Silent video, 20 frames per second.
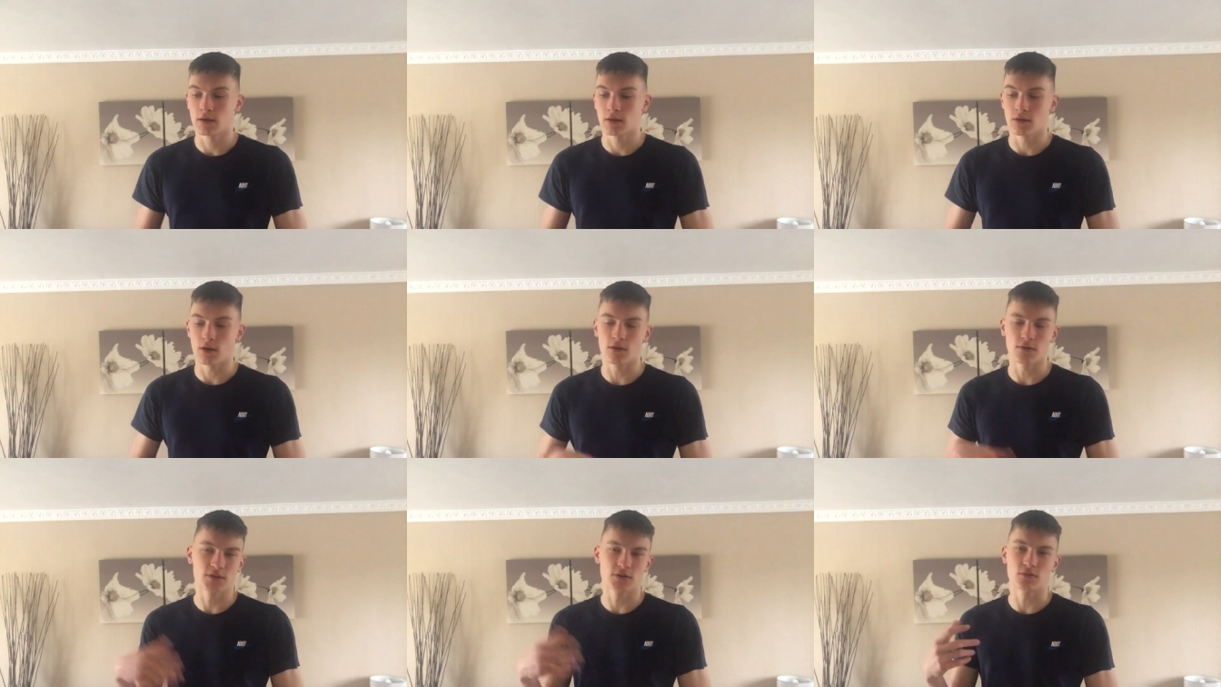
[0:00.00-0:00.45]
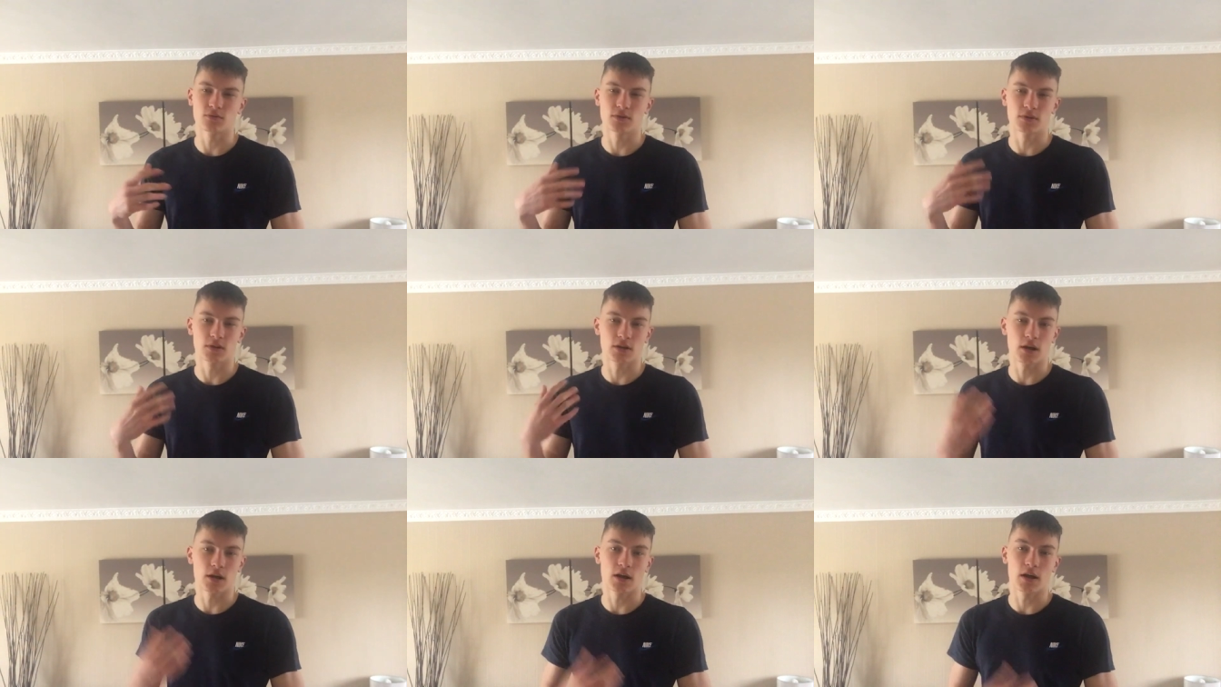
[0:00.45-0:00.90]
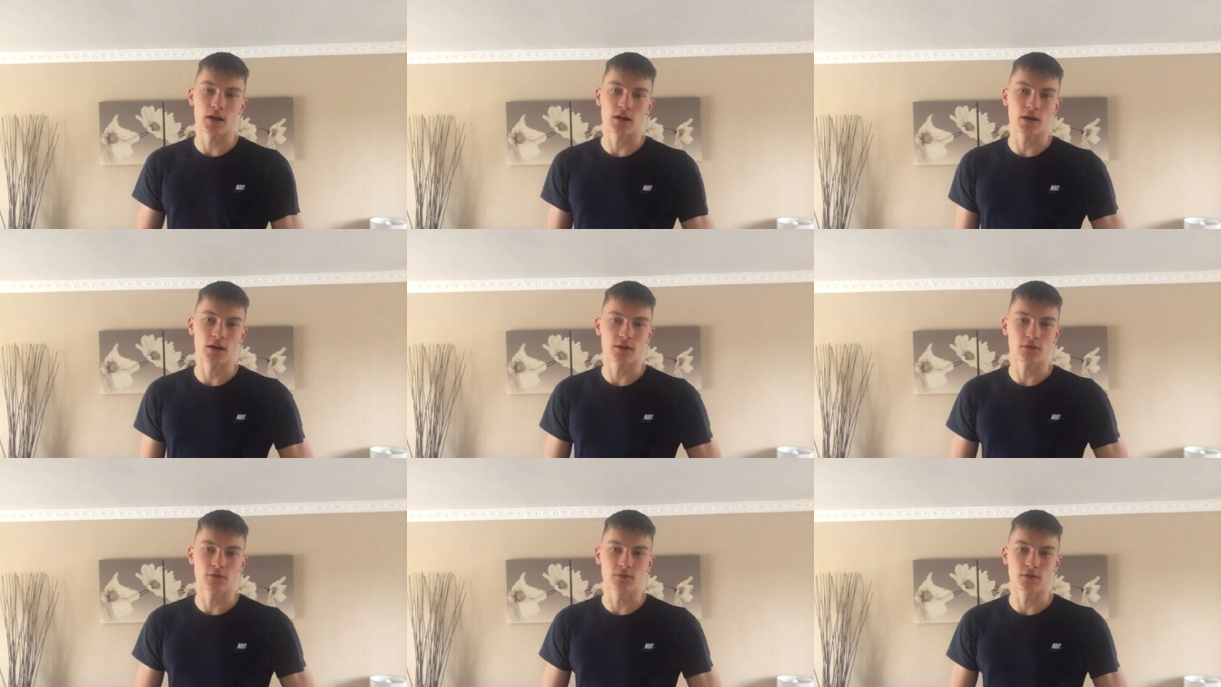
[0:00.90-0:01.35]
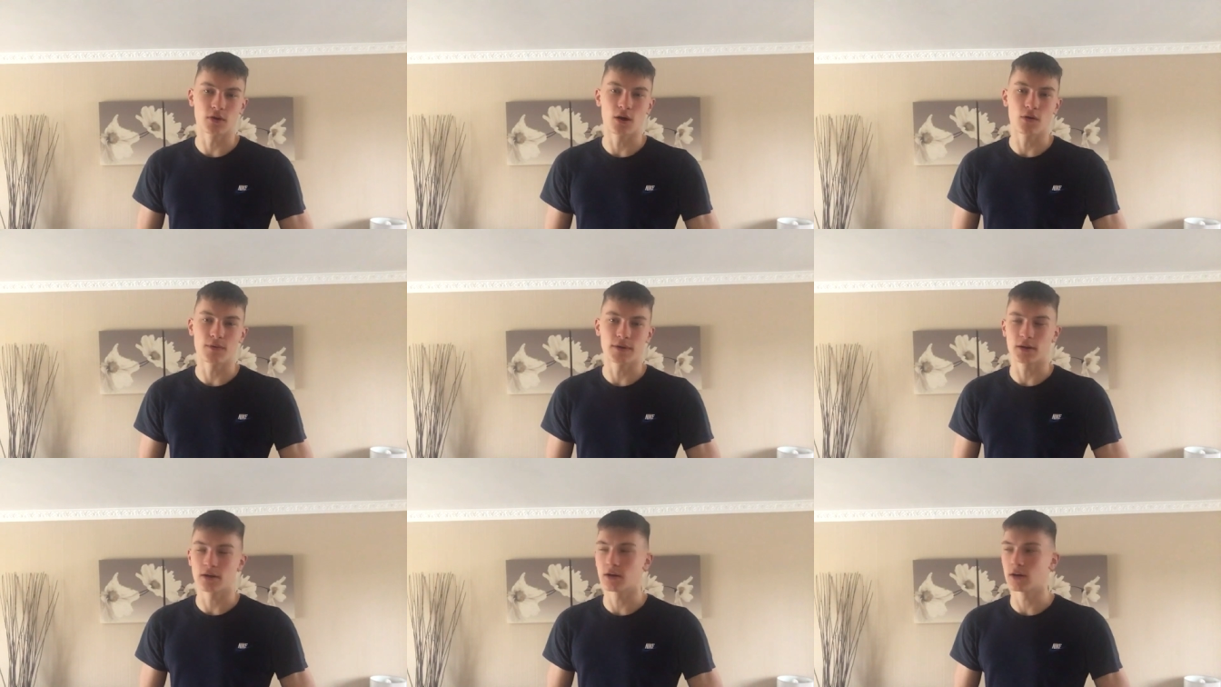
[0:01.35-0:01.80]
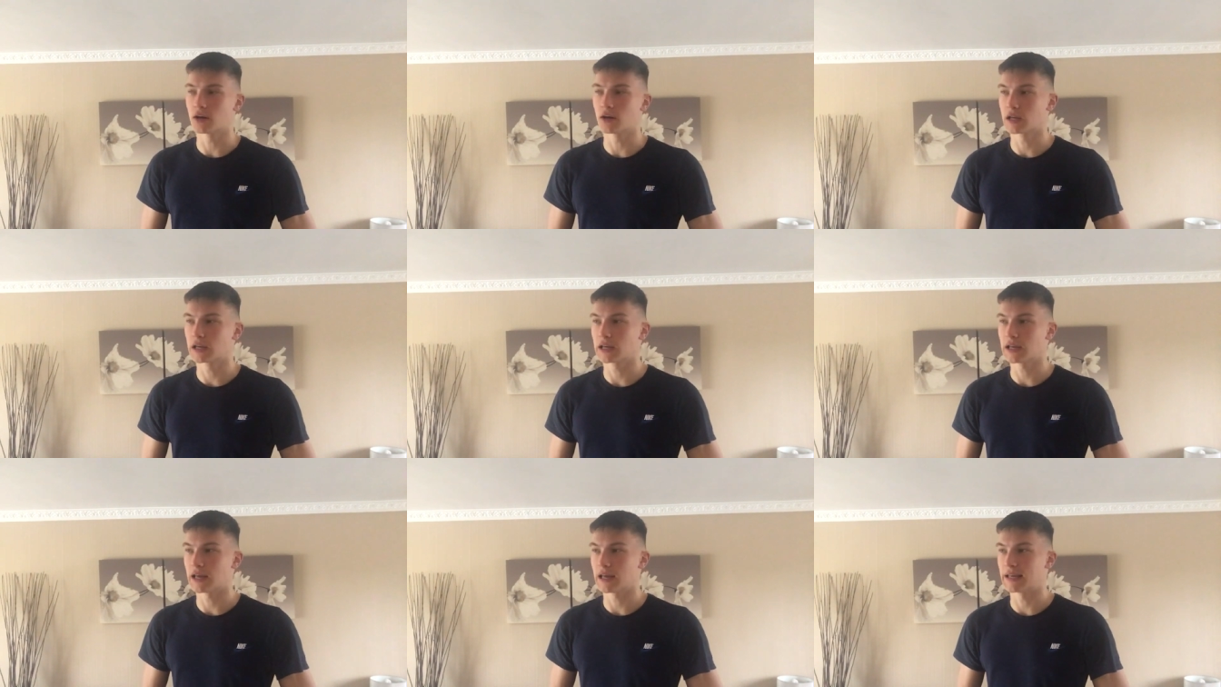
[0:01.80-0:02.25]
the owner's called a guy called Owen Cook,